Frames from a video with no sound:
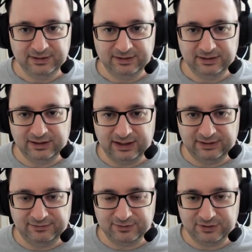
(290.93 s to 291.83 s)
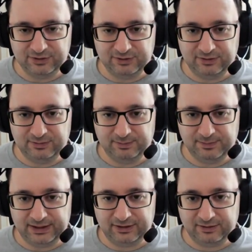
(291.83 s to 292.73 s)
if you want to
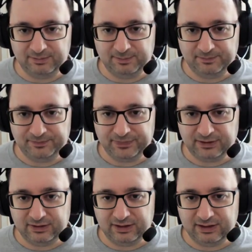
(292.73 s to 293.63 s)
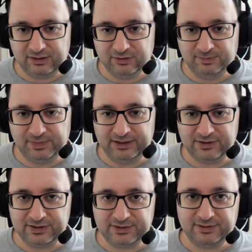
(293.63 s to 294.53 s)
make them your
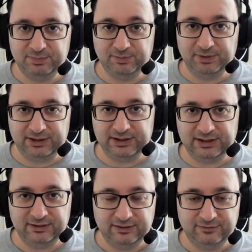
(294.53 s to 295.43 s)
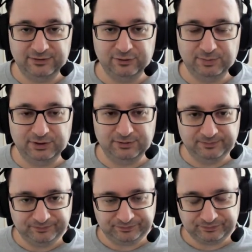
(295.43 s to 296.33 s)
pages publicly viewable.
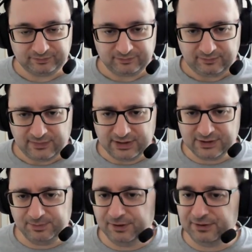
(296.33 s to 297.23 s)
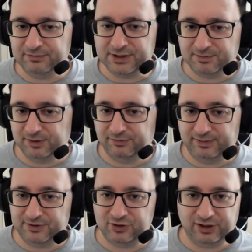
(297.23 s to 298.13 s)
So perfectly reasonable for
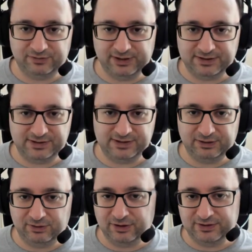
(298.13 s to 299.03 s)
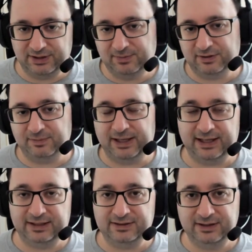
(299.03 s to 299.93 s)
them to charge for this because it'll cost them on the
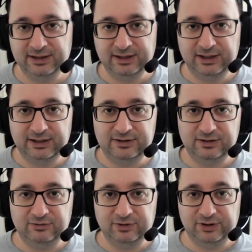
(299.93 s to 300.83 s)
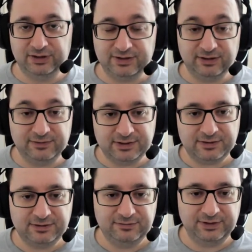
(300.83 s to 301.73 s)
back end to run the
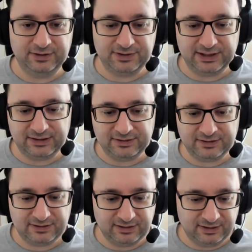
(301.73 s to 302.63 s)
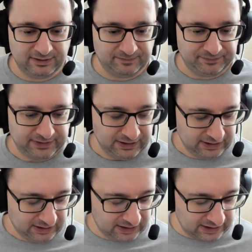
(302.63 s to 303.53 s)
servers for those things.
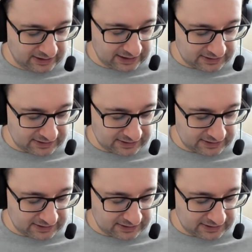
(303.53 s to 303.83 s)
And that's